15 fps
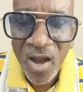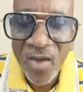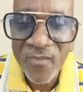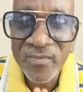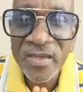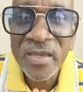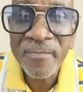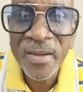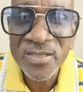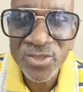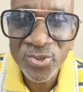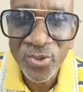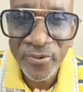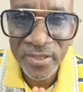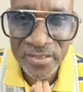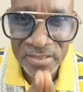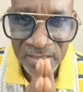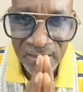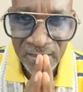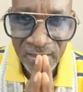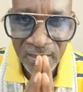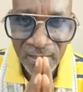of
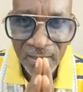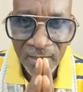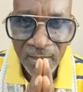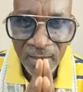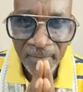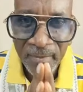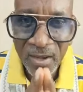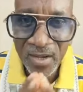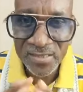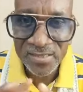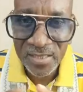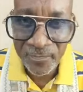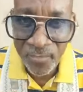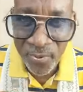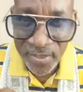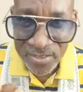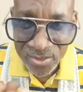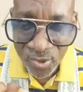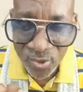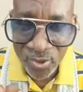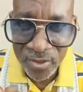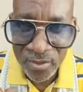immaturity because he
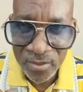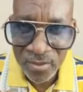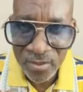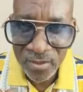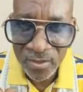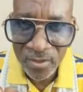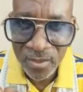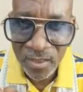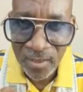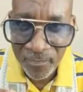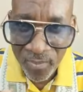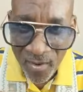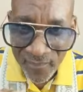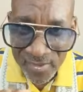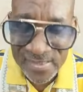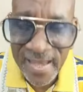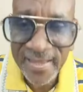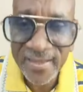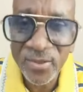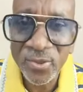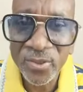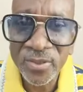preached good, he
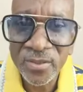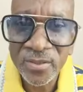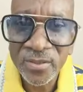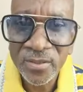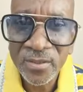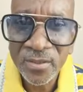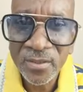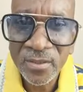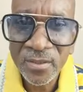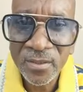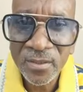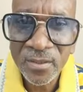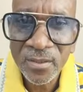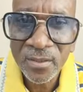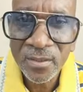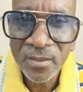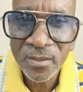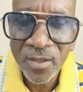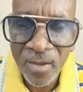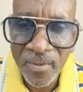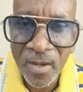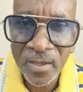prophesied good.
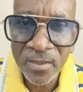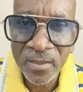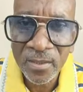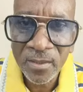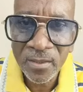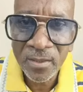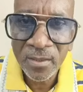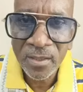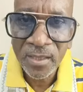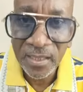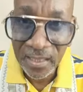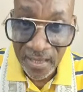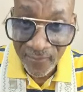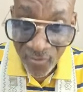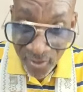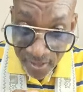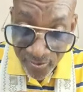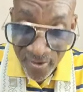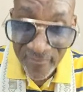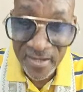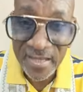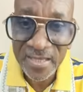Come on. He gave great
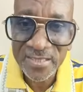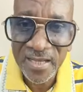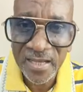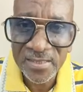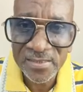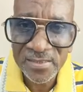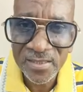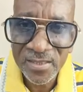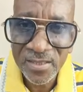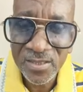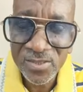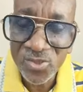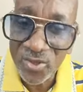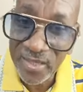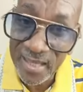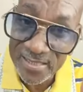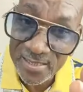revelations, so he